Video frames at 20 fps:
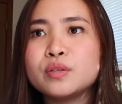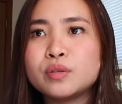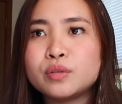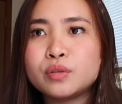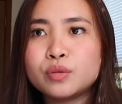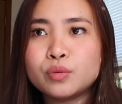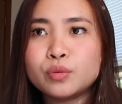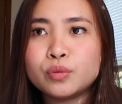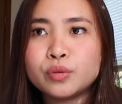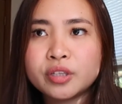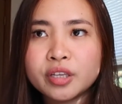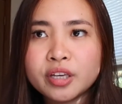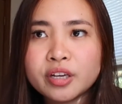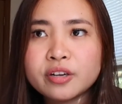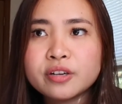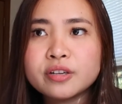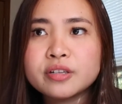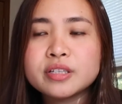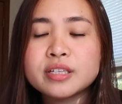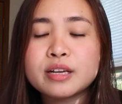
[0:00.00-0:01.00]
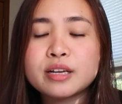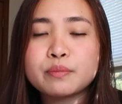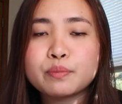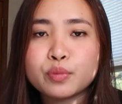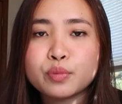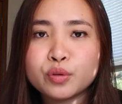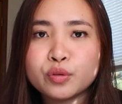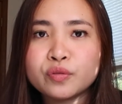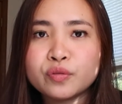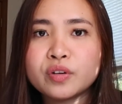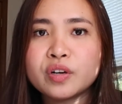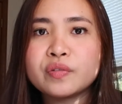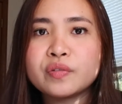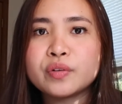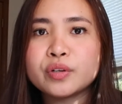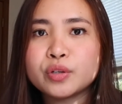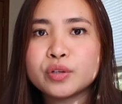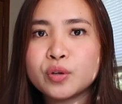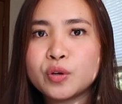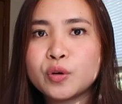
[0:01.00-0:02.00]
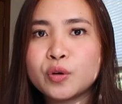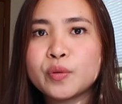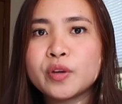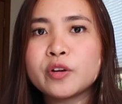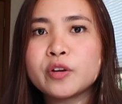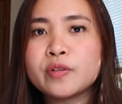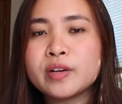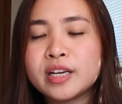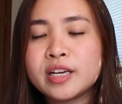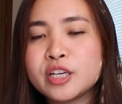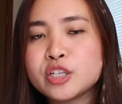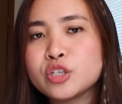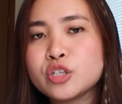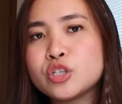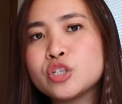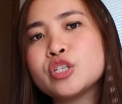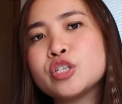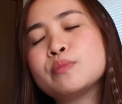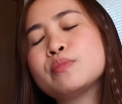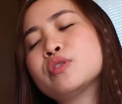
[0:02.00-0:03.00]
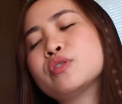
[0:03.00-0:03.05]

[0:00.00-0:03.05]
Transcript: 2 years and proof of ongoing relationship.